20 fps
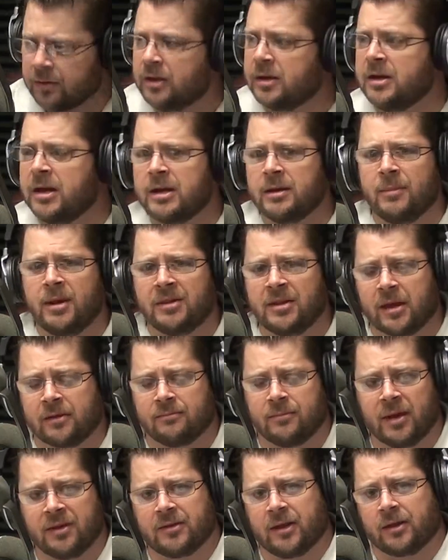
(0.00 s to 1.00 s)
You need to
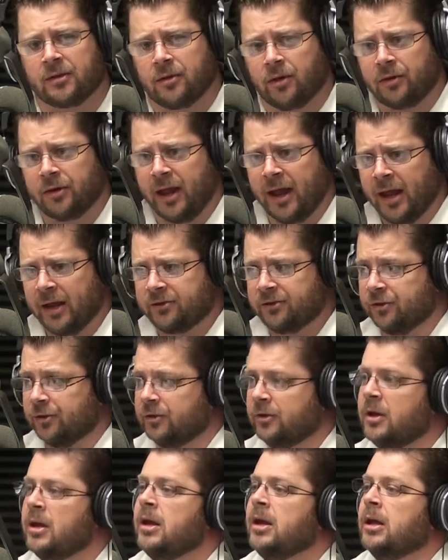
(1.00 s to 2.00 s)
make that call to
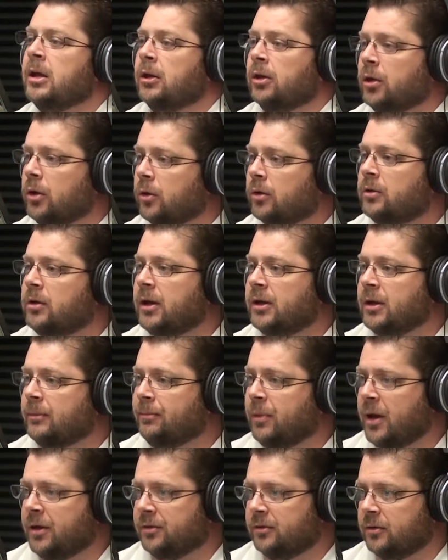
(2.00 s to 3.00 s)
action look like a
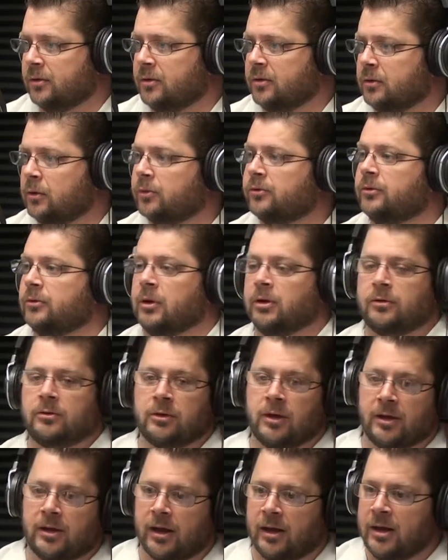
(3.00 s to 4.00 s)
button.
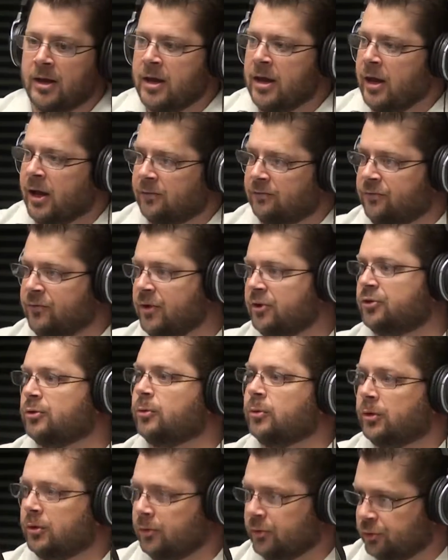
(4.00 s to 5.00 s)
Look like a
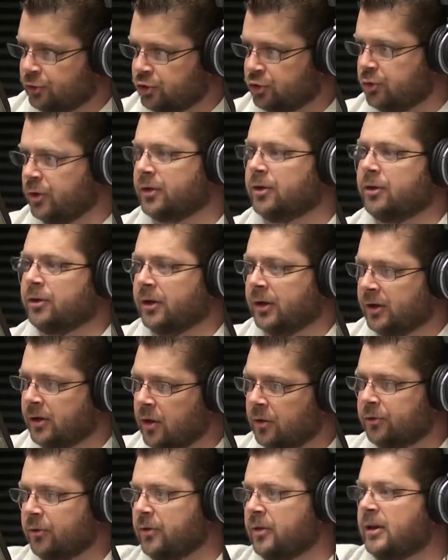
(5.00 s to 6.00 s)
visual trigger to
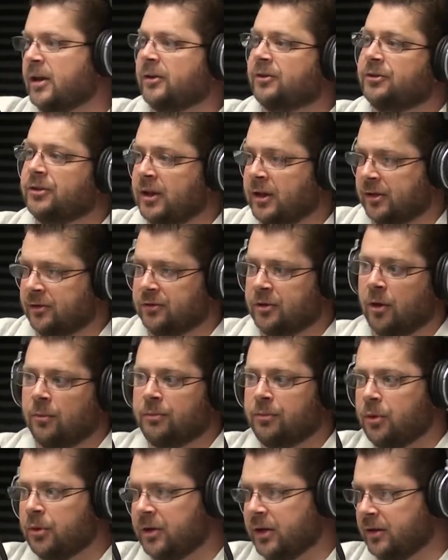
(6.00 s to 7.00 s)
go to the next thing.
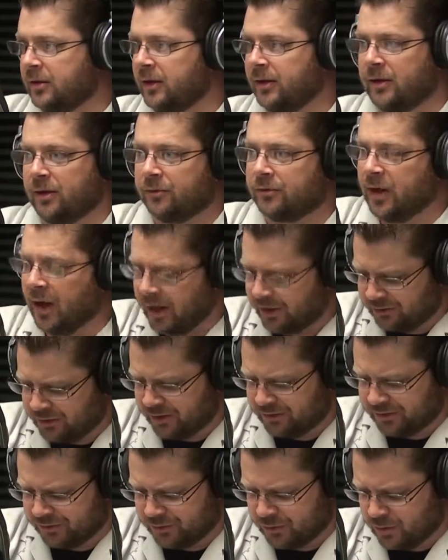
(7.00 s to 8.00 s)
Don't put,
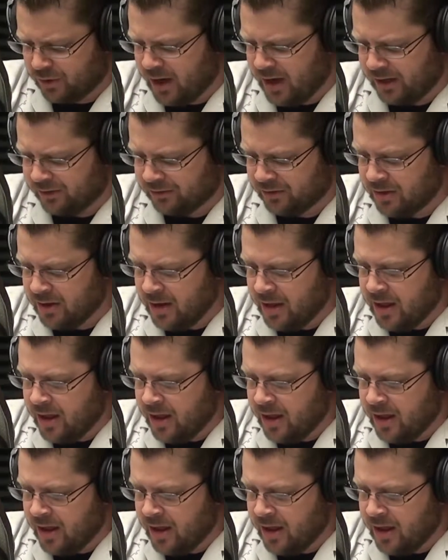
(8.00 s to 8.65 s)
content is great.